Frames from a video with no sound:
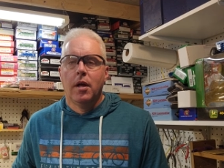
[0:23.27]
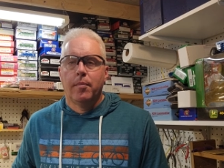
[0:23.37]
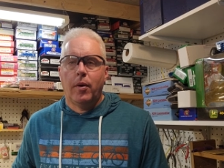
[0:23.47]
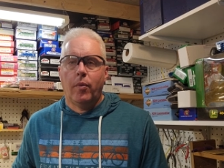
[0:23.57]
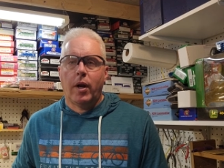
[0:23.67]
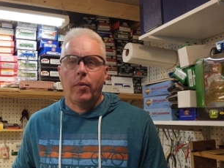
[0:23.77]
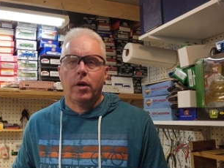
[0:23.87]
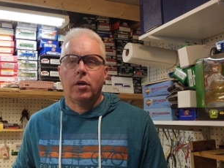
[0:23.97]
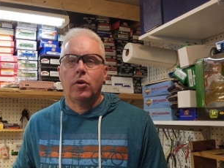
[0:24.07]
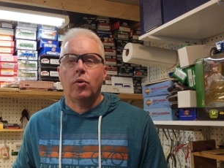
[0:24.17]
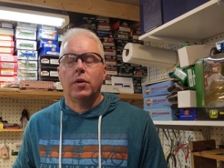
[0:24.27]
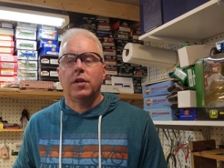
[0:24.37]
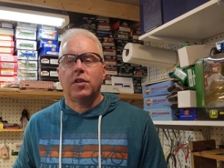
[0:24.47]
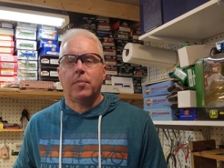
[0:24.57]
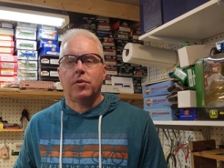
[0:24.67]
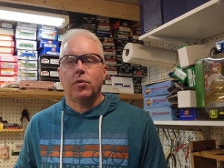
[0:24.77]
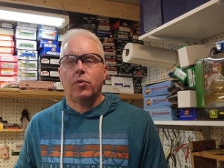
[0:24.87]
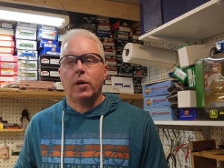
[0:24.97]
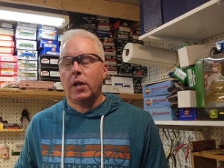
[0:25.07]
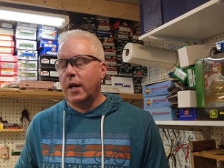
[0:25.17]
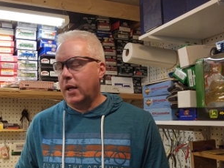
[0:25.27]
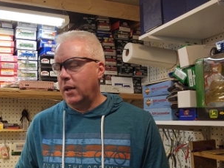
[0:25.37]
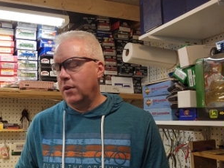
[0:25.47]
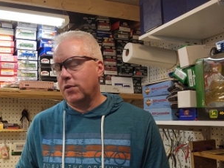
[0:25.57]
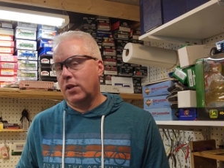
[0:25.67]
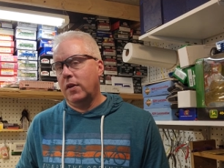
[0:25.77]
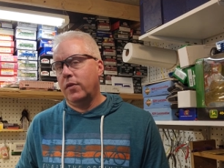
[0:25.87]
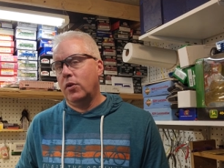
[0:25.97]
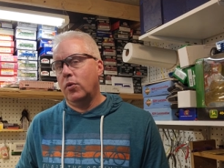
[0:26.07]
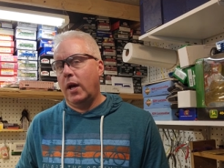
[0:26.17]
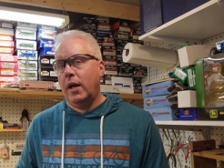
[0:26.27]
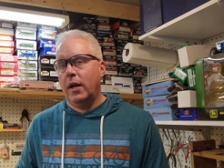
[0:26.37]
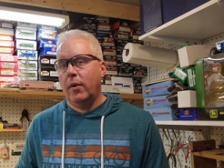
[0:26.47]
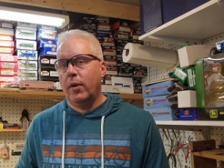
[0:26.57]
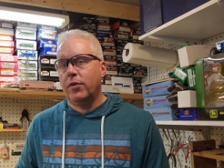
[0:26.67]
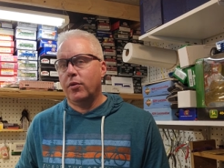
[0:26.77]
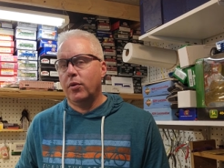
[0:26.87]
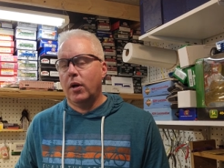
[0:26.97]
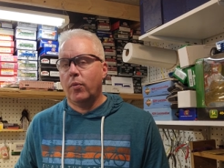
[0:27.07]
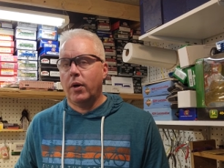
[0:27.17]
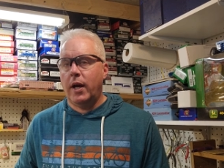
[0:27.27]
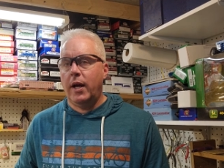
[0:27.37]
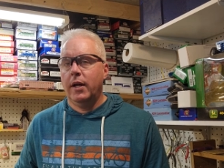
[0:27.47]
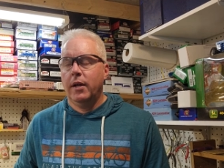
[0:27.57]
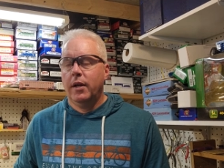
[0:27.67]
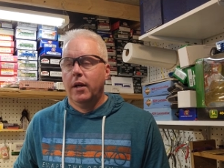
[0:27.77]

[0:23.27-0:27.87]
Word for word: But what I wanted to do in this episode, quick like, is give you a, a run through on what I